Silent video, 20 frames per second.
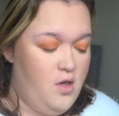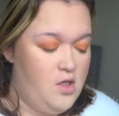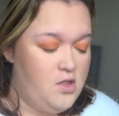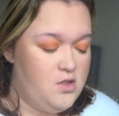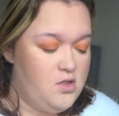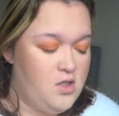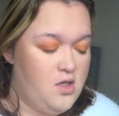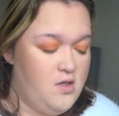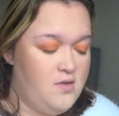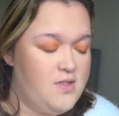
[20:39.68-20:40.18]

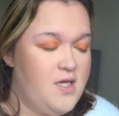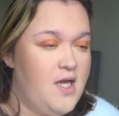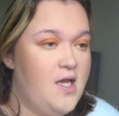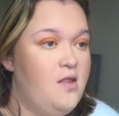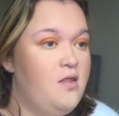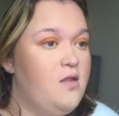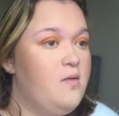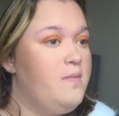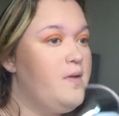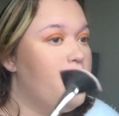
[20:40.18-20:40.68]
So I'm going to
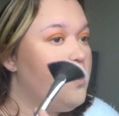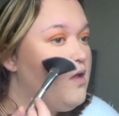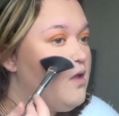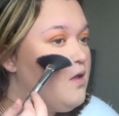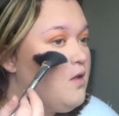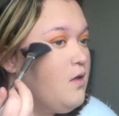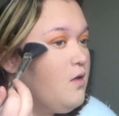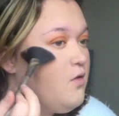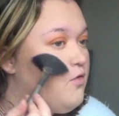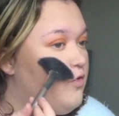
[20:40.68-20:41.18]
take the
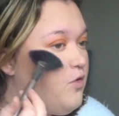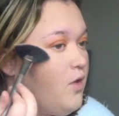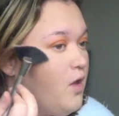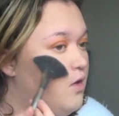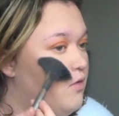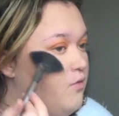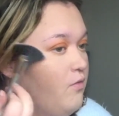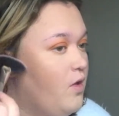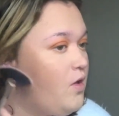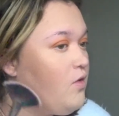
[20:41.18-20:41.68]
pinkiest shade
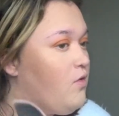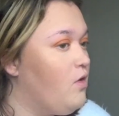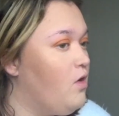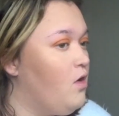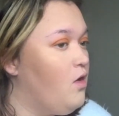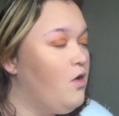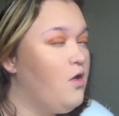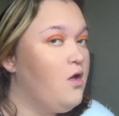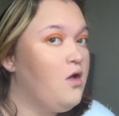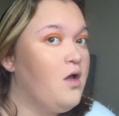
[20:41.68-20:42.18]
for a
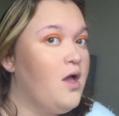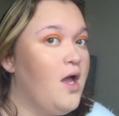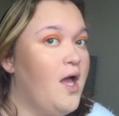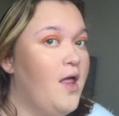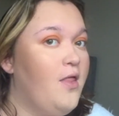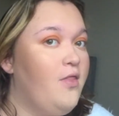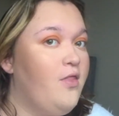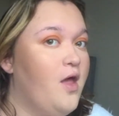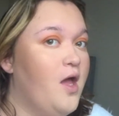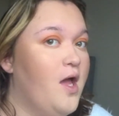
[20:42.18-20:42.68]
look
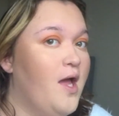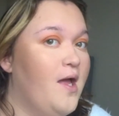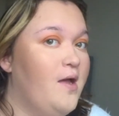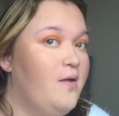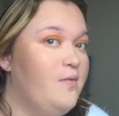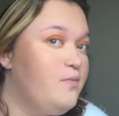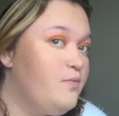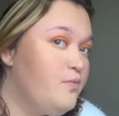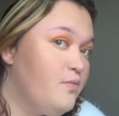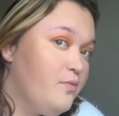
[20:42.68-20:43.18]
at that.
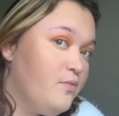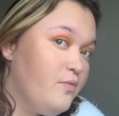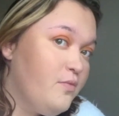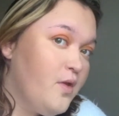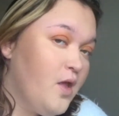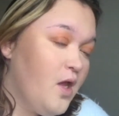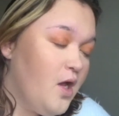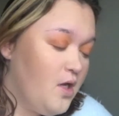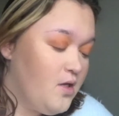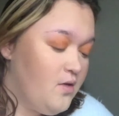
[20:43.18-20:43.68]

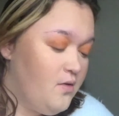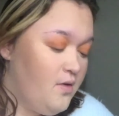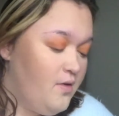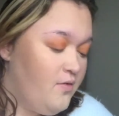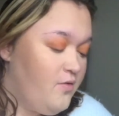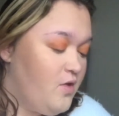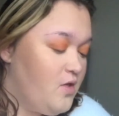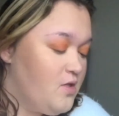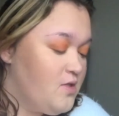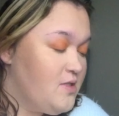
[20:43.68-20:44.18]
I don't know
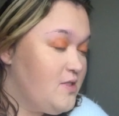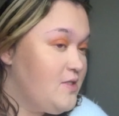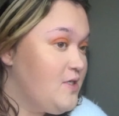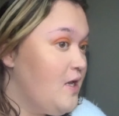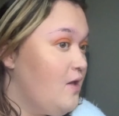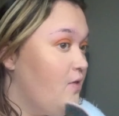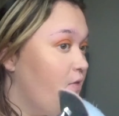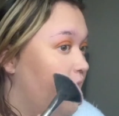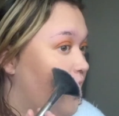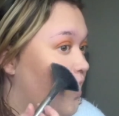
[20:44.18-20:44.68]
if you can
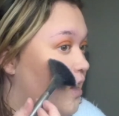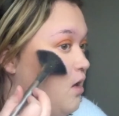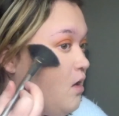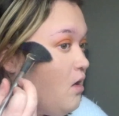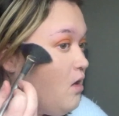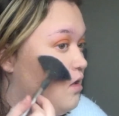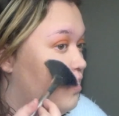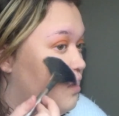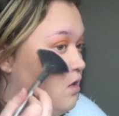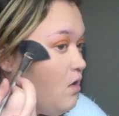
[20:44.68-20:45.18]
see that.
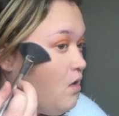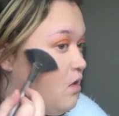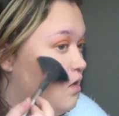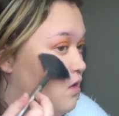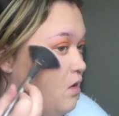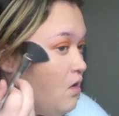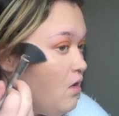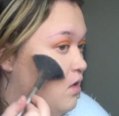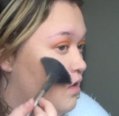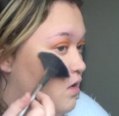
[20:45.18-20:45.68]

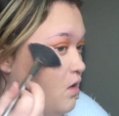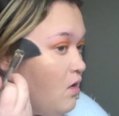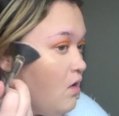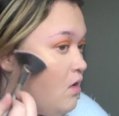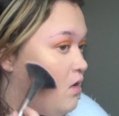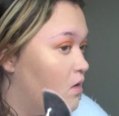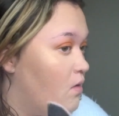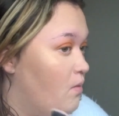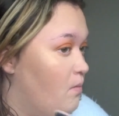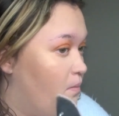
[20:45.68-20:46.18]

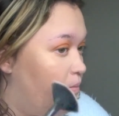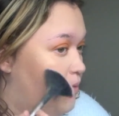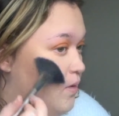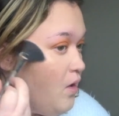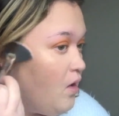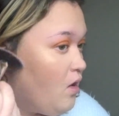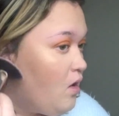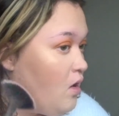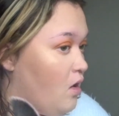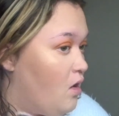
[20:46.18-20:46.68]

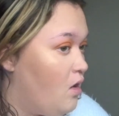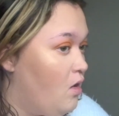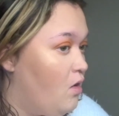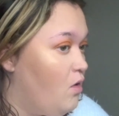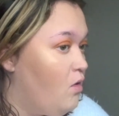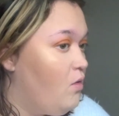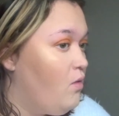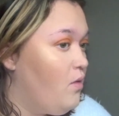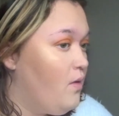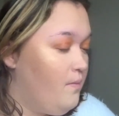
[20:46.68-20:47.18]
But
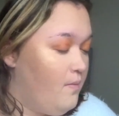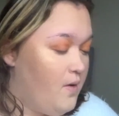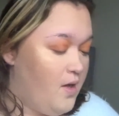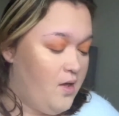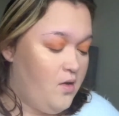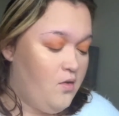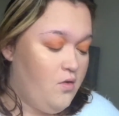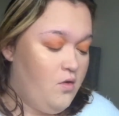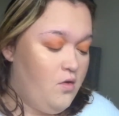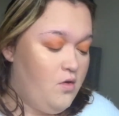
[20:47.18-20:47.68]
oh my
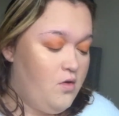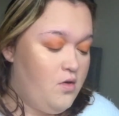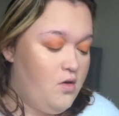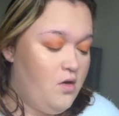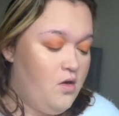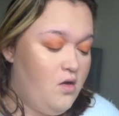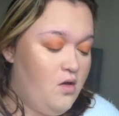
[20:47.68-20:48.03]
god.